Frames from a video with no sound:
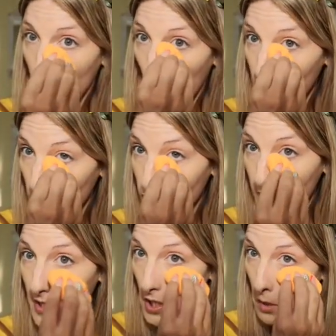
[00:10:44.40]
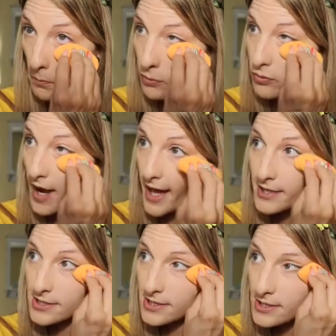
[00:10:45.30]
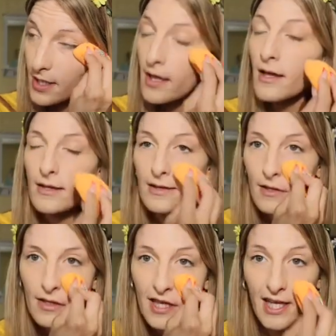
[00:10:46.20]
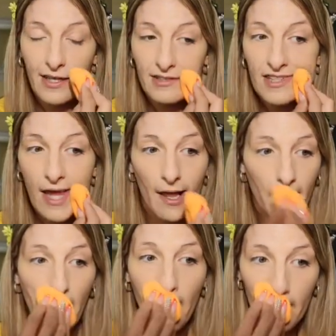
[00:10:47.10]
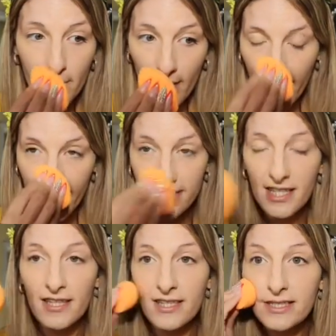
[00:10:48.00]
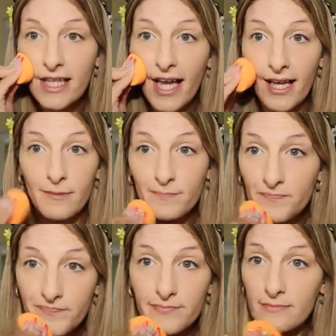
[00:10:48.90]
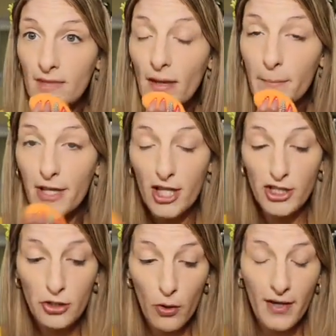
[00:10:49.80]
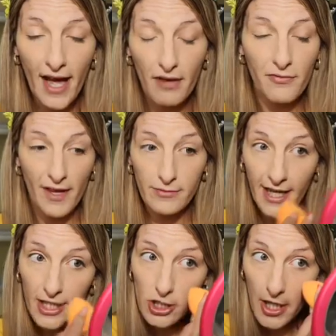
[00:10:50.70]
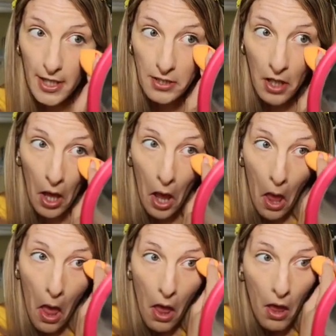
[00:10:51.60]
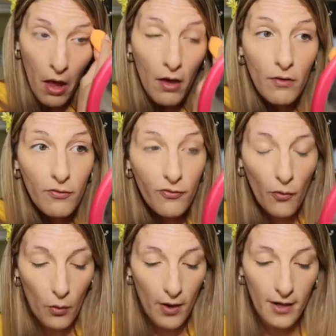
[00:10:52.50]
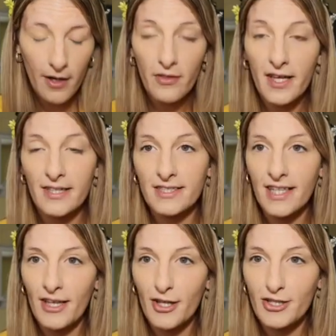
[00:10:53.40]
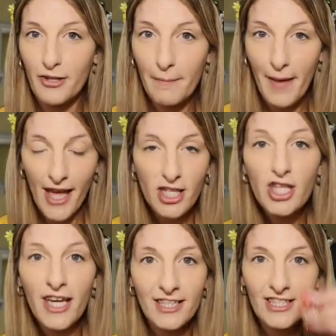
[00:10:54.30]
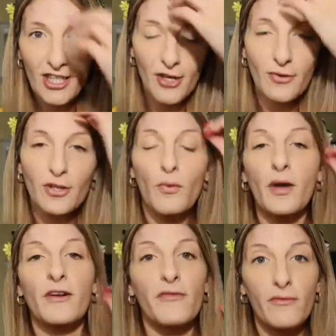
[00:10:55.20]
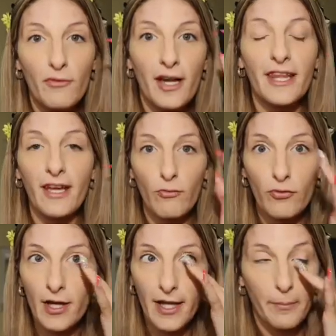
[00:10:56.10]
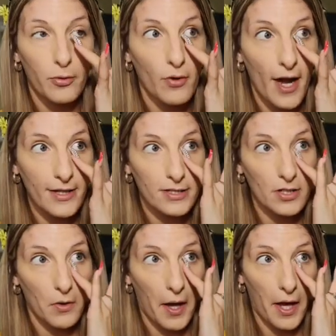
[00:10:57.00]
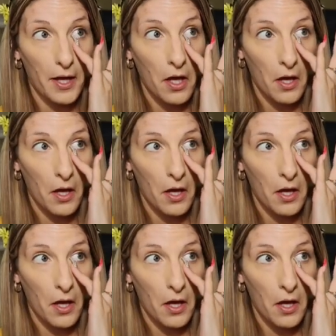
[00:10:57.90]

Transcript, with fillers: wanna really press the concealer into the skin. Because you don't have foundation for the concealer to mesh into, you wanna really, really press, okay?